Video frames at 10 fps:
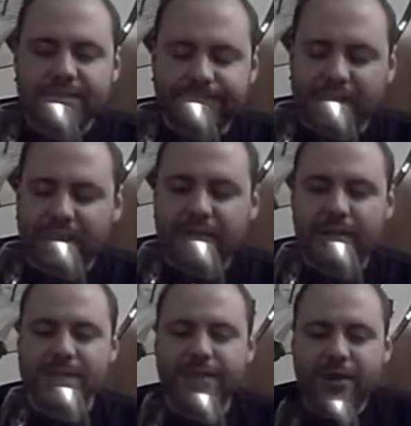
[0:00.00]
It's coming
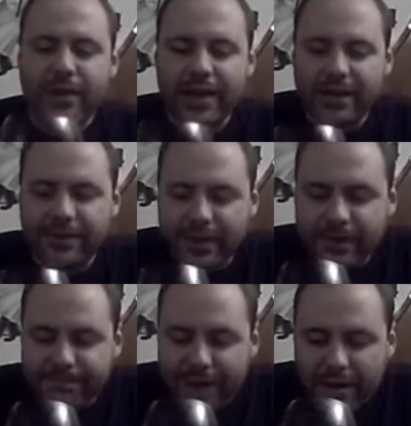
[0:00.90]
across very,
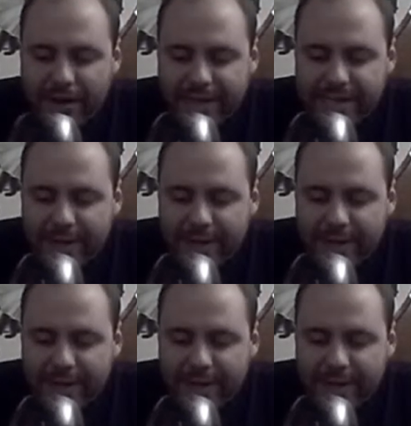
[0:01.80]
very berry.